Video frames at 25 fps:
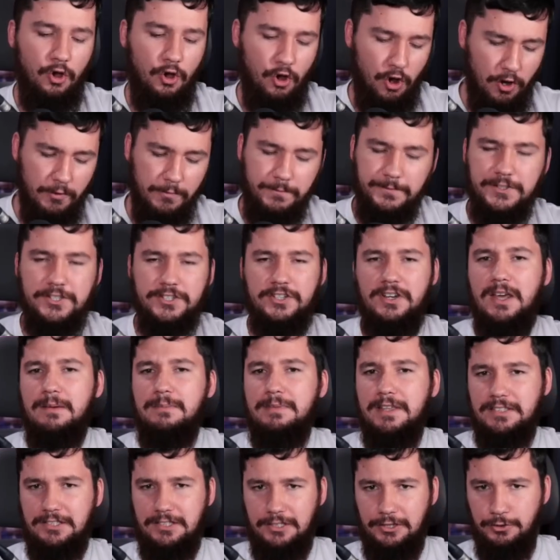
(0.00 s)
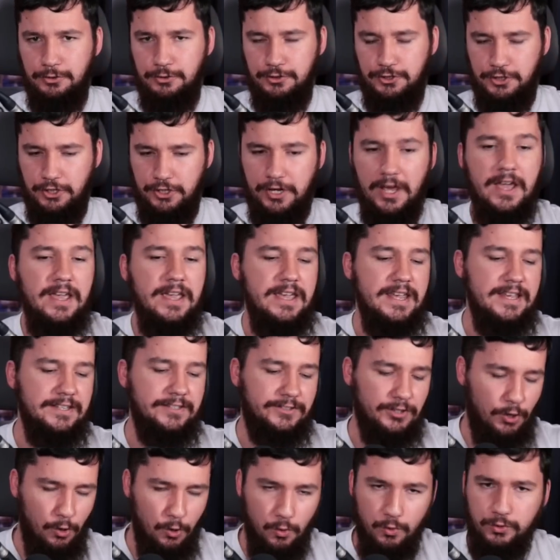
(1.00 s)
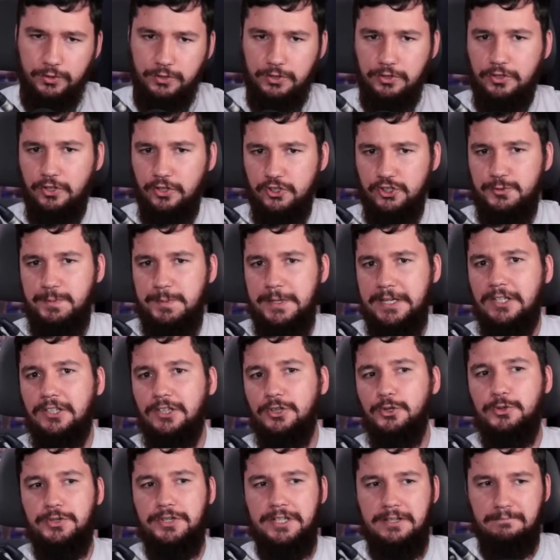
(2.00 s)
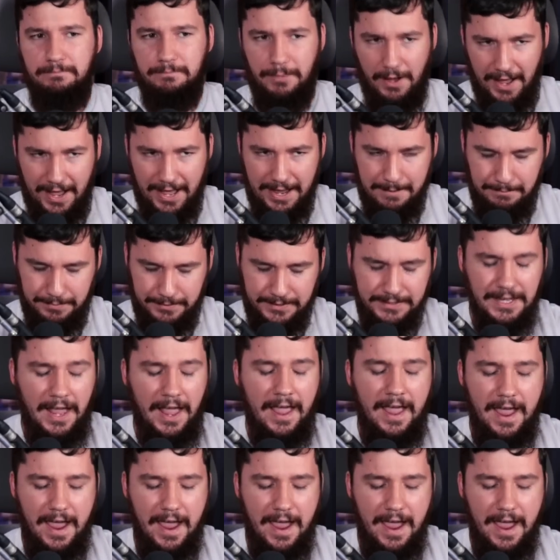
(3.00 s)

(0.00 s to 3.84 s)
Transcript: Oftentimes that solution is also going to be including pipes,